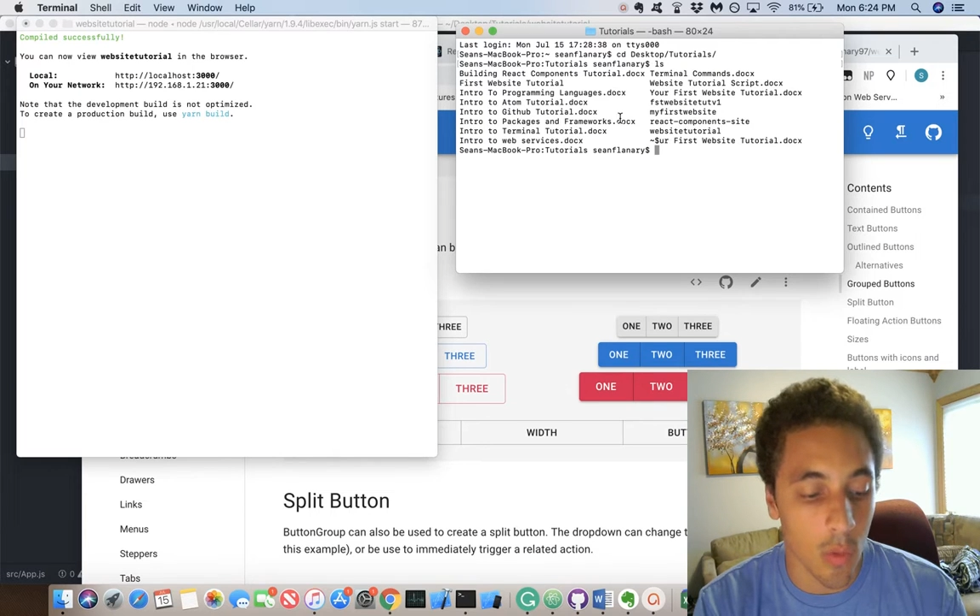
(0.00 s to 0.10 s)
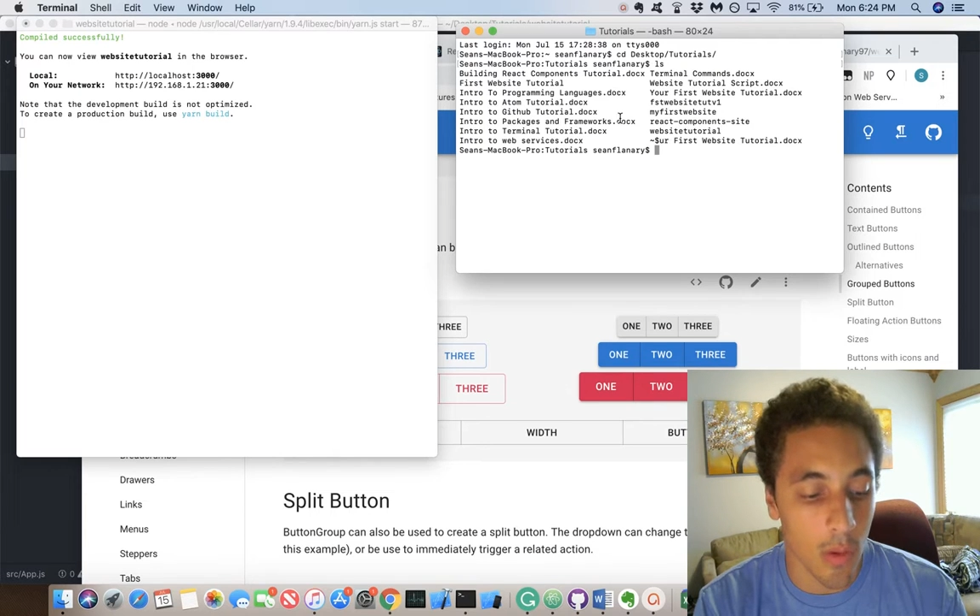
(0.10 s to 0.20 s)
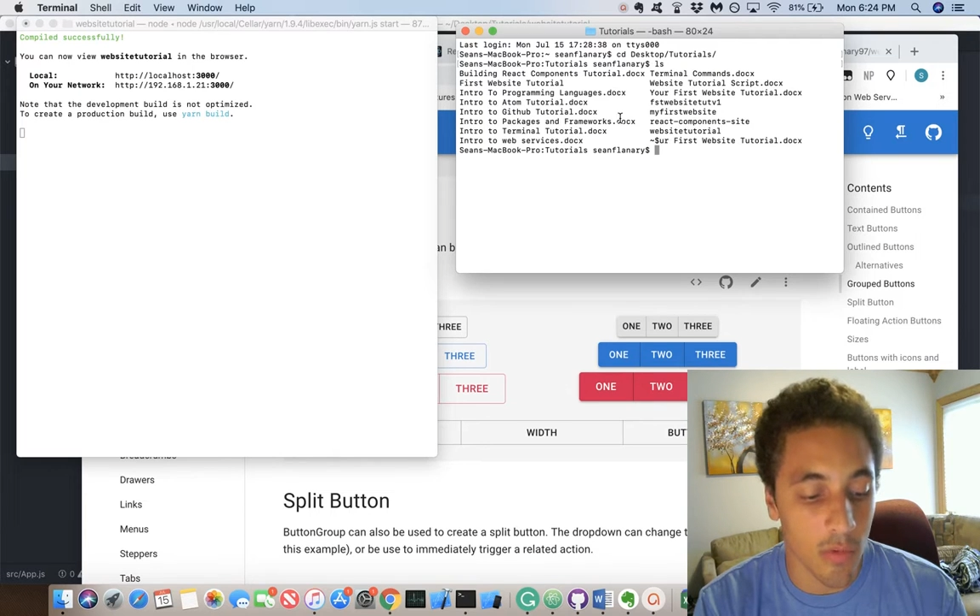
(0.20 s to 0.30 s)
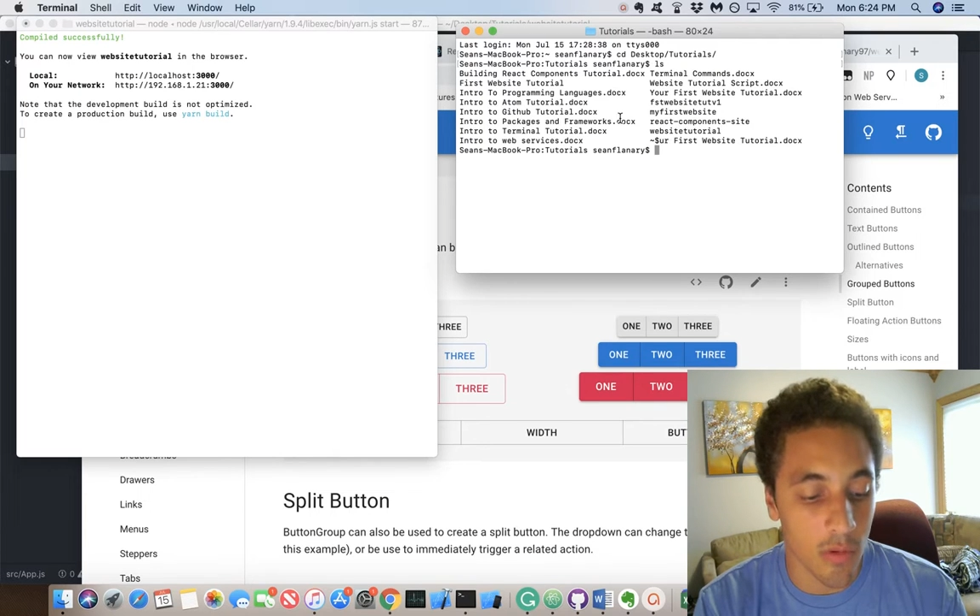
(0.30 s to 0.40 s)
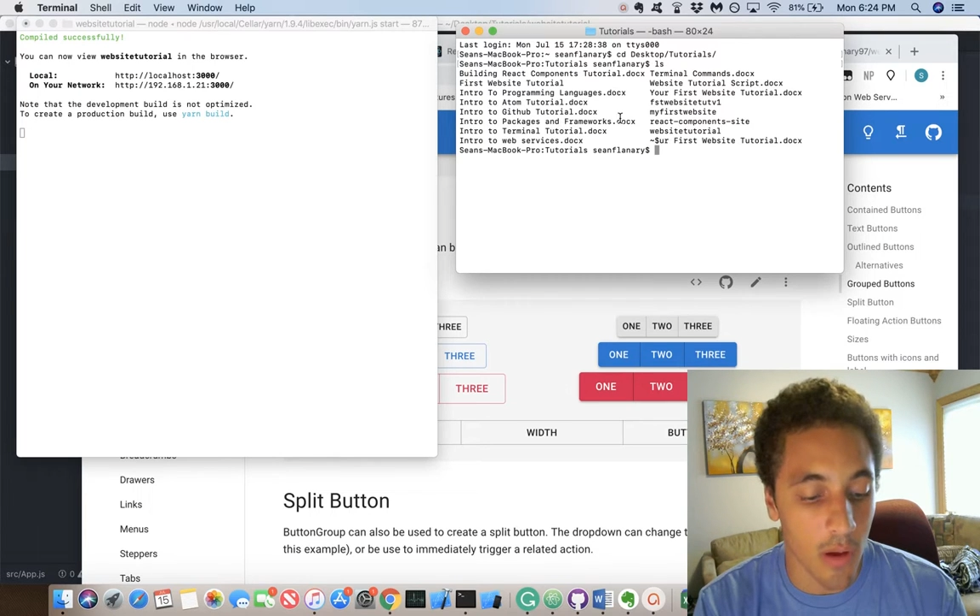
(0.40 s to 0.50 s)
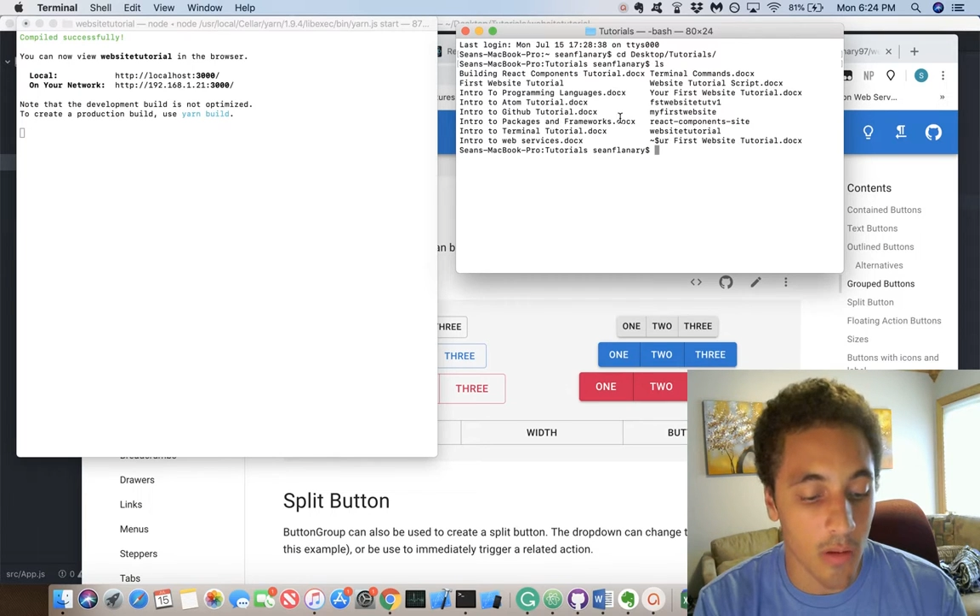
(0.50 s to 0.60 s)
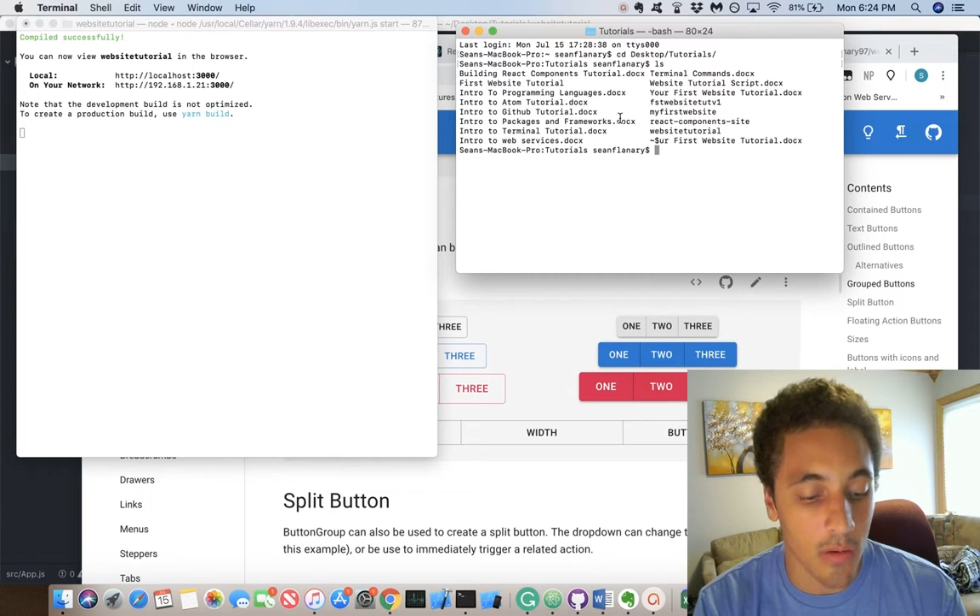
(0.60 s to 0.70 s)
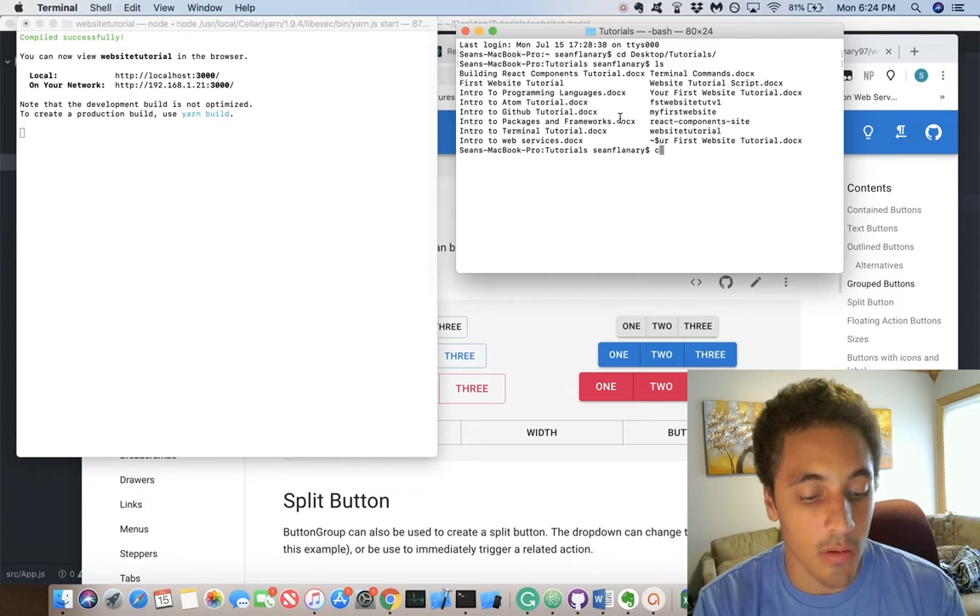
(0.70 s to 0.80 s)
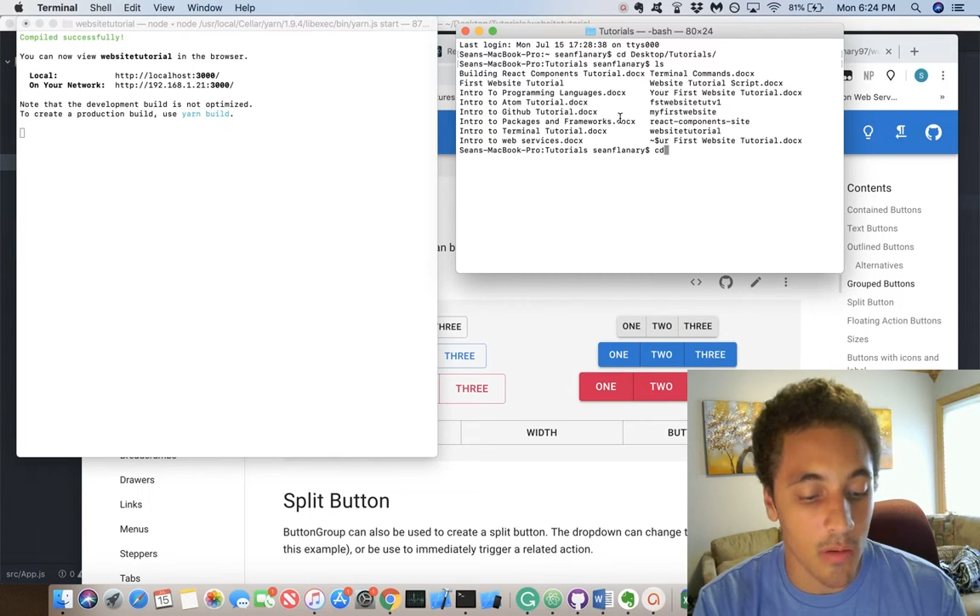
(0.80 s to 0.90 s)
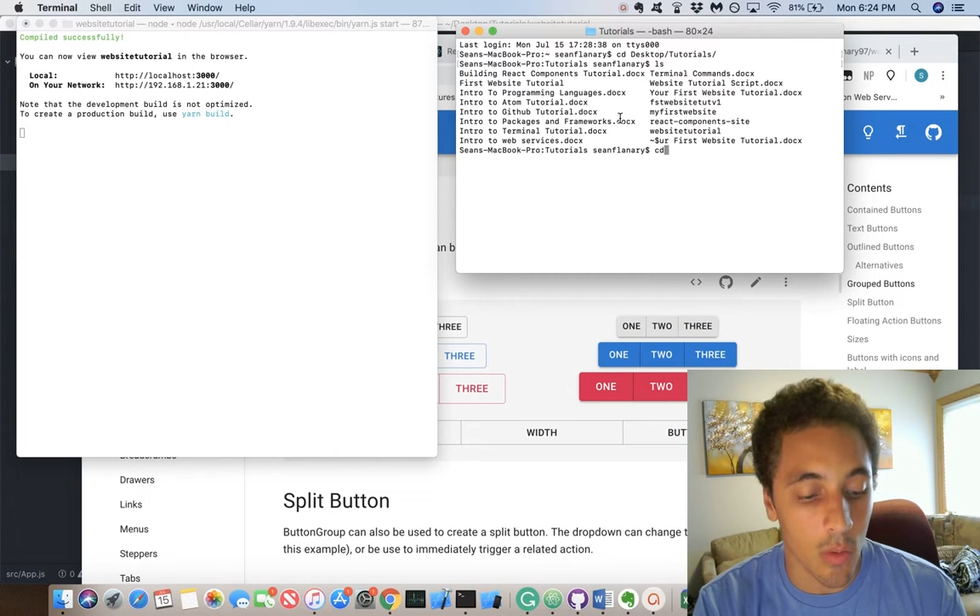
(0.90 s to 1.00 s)
website
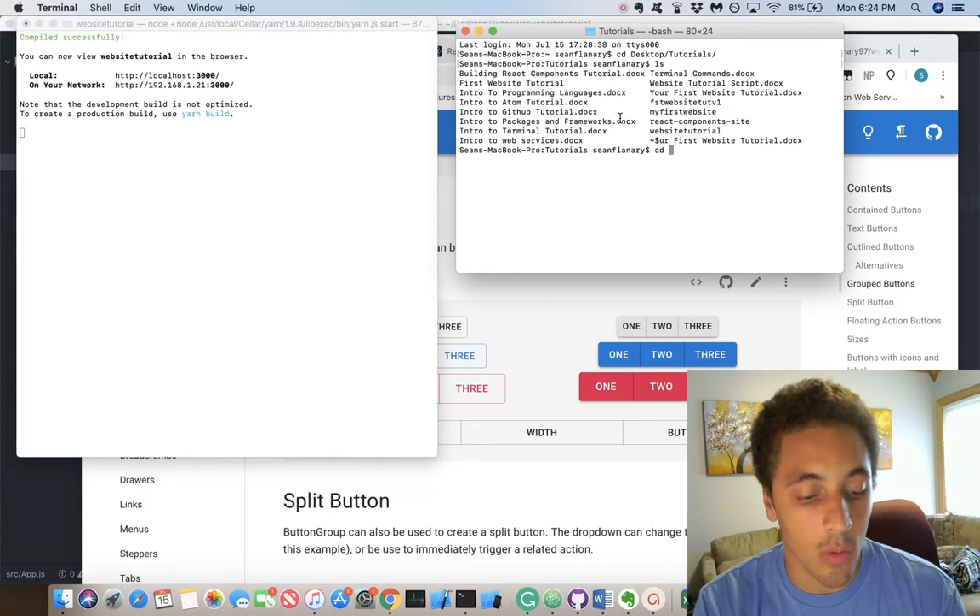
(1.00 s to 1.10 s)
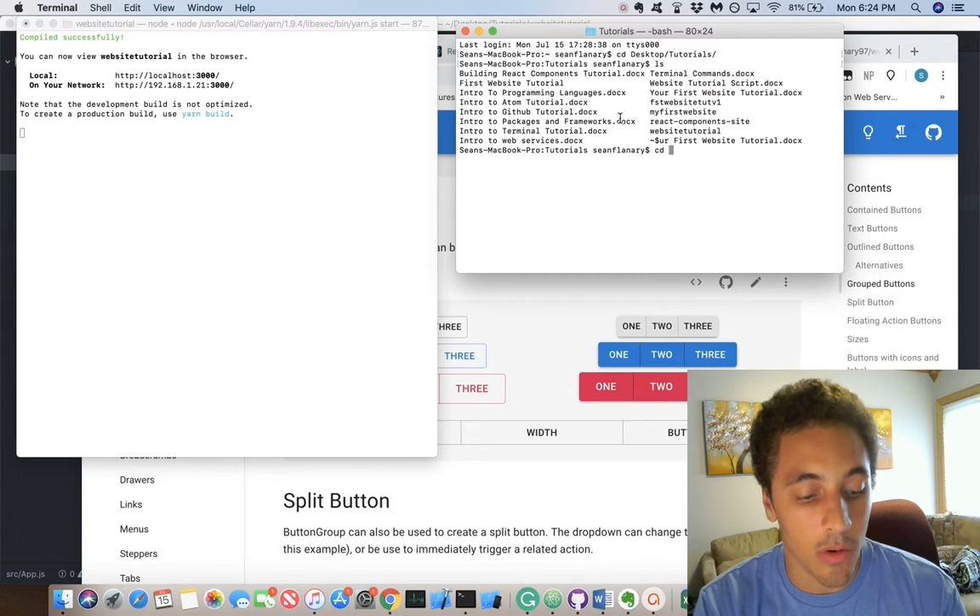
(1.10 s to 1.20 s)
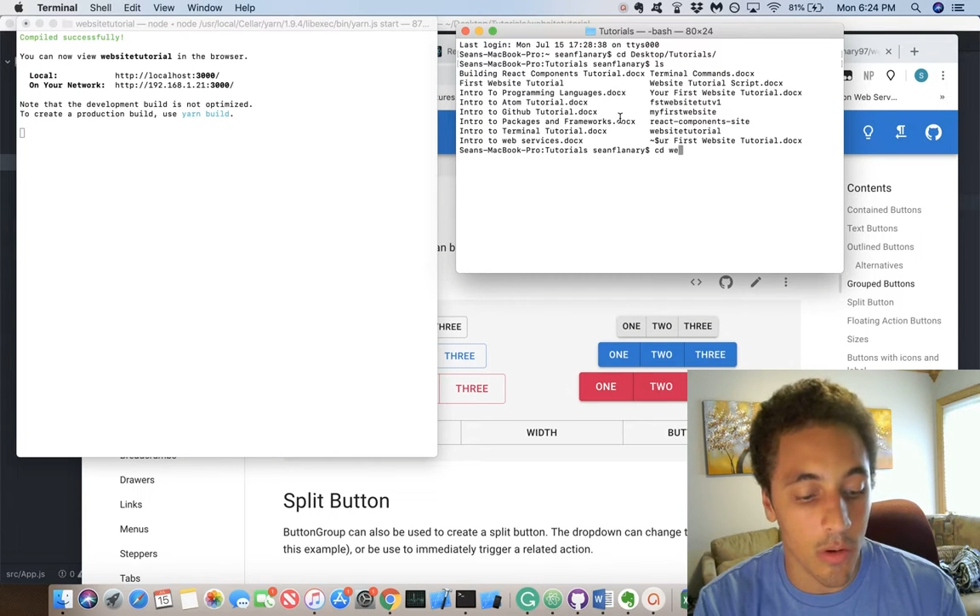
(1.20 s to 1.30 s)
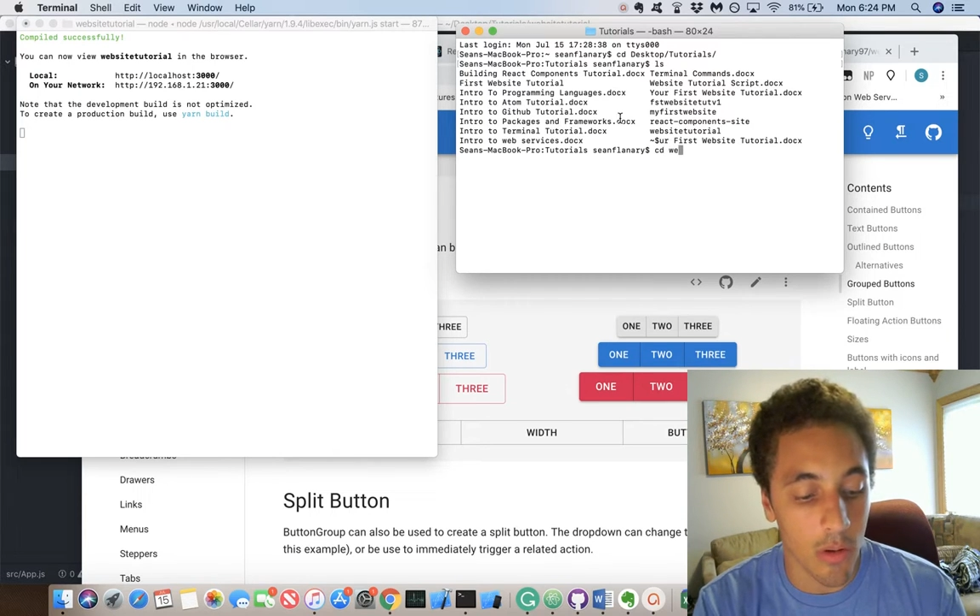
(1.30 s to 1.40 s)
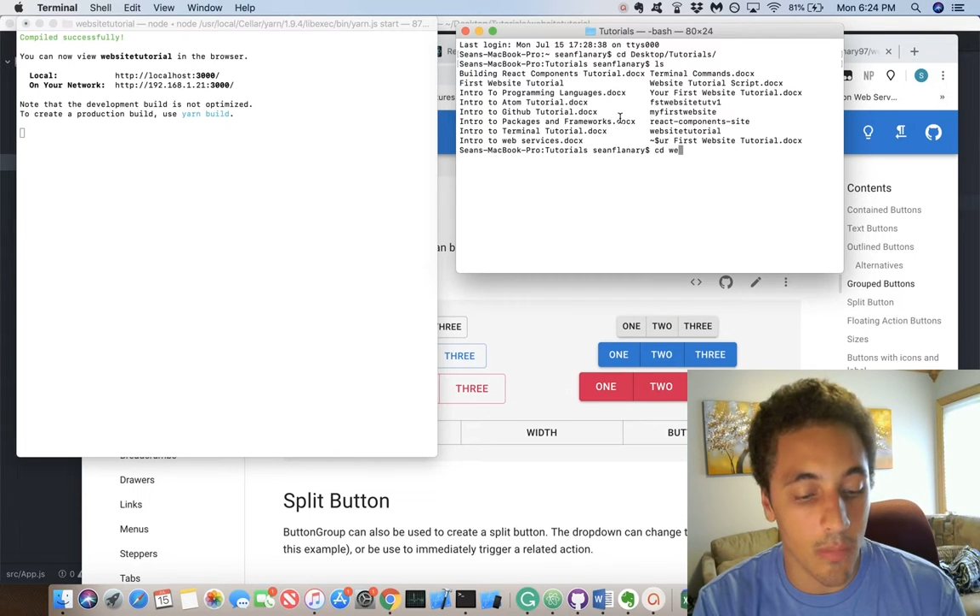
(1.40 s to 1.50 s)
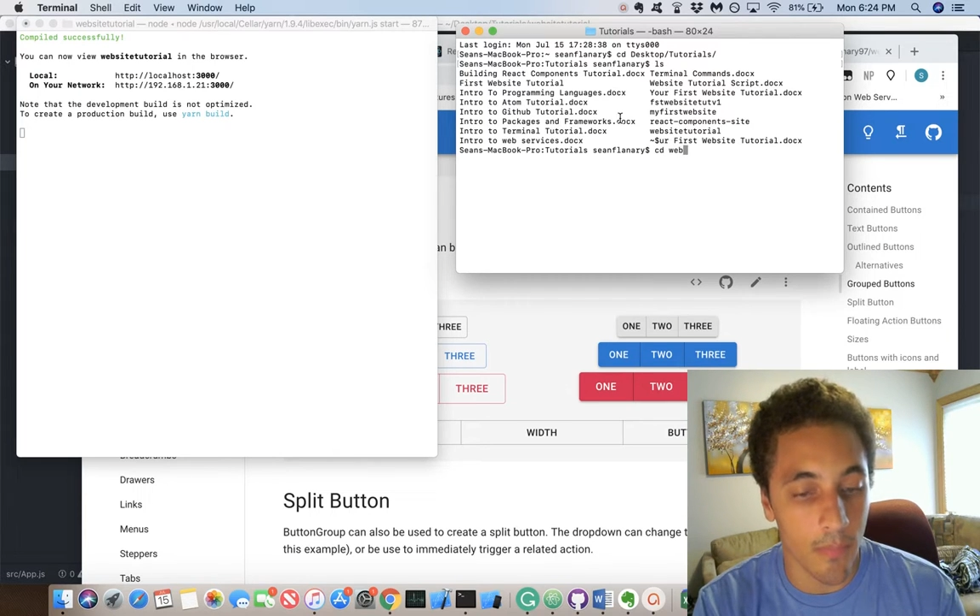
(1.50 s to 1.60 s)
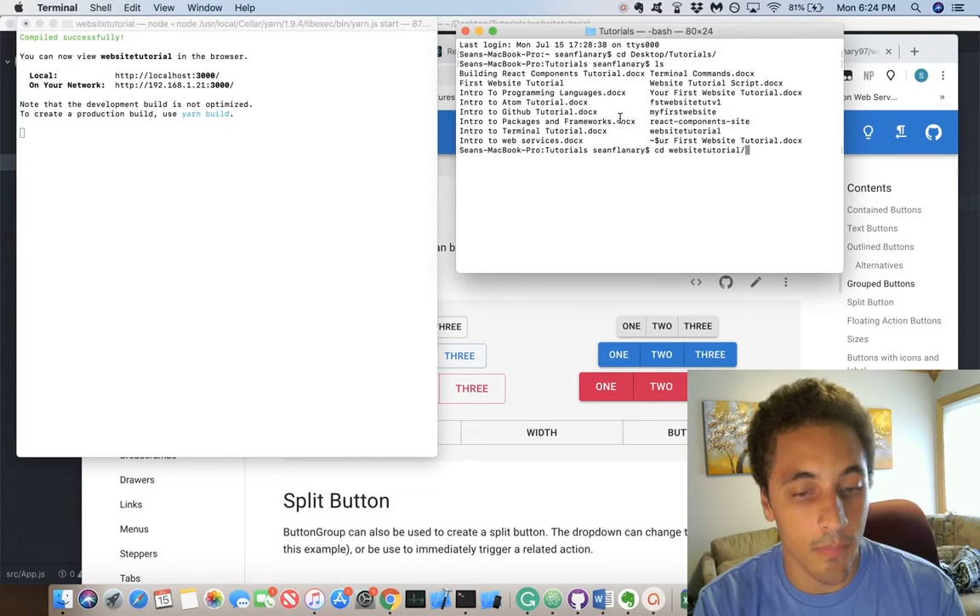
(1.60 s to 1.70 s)
tutorial.